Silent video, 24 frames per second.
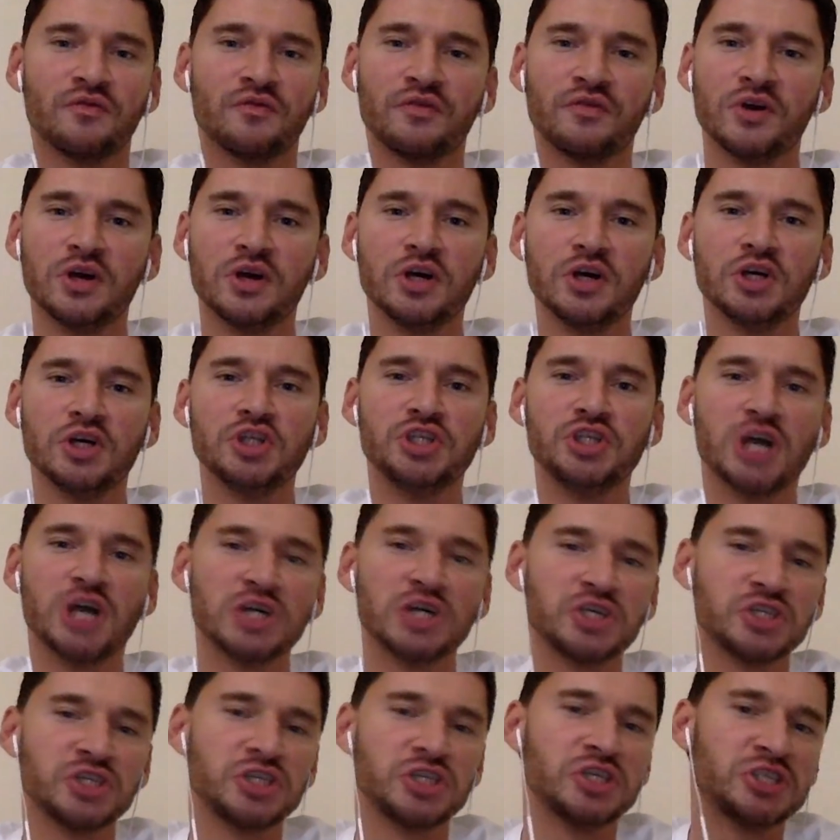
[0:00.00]
of
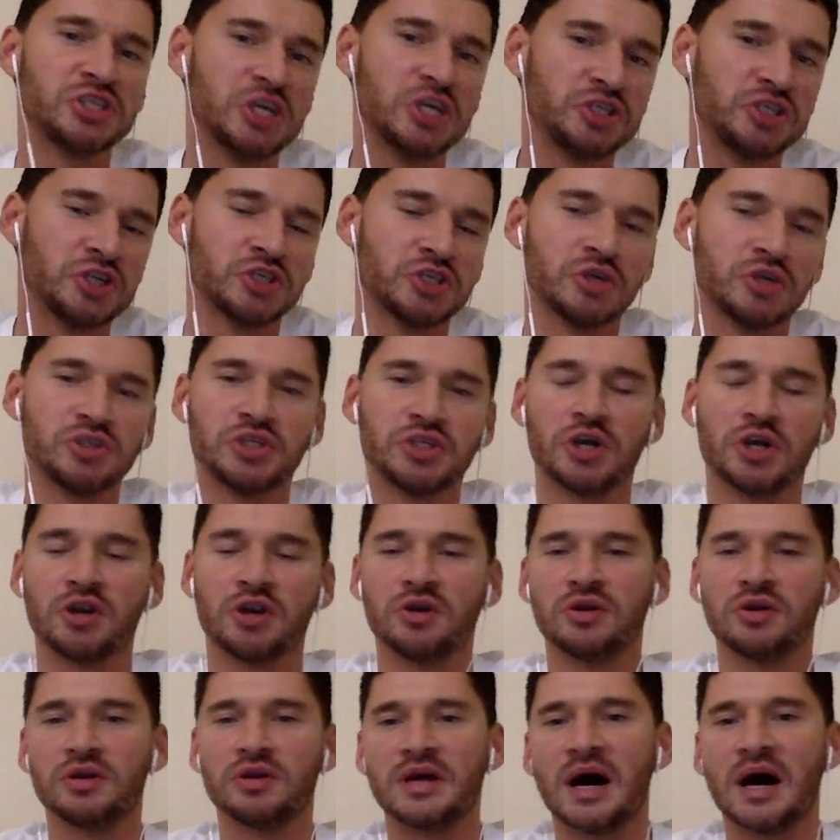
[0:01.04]
judges' decisions on
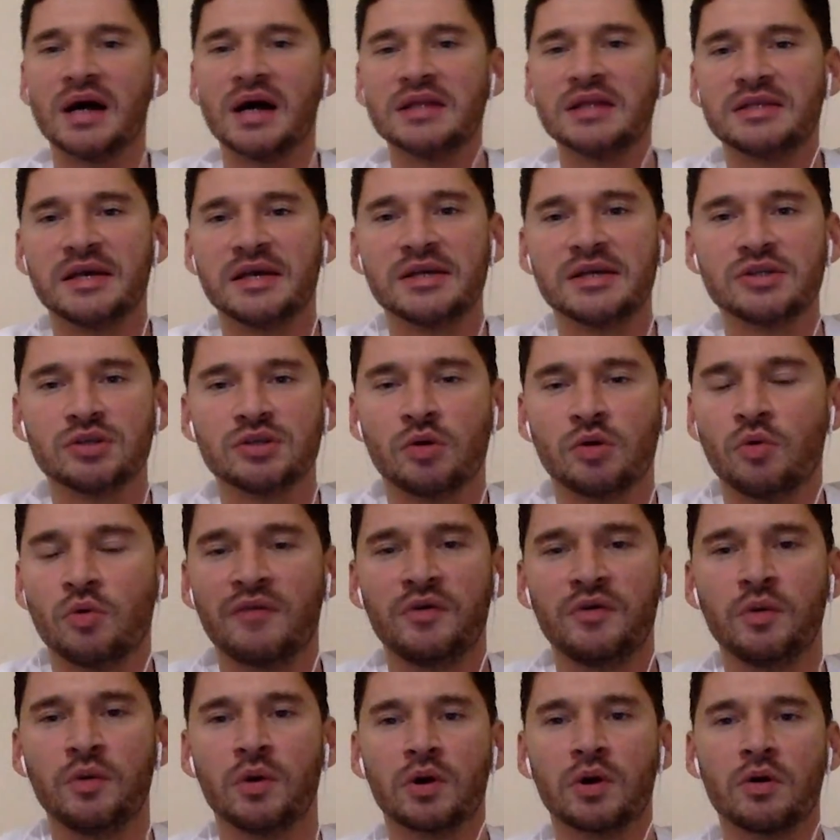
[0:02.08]
certain contests or
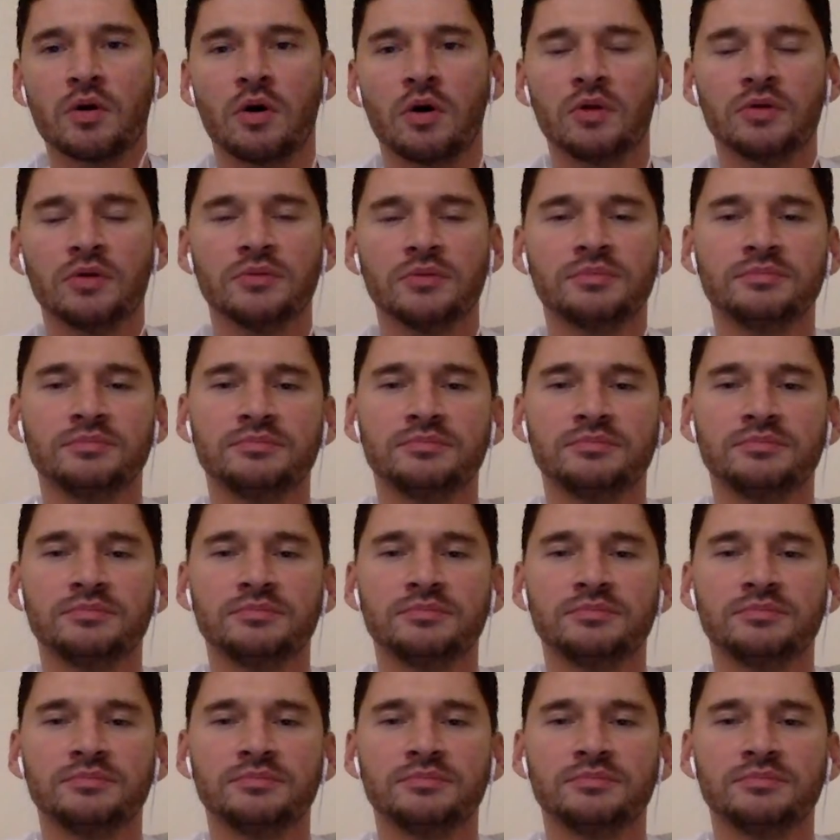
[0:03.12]
whatever you want to call it.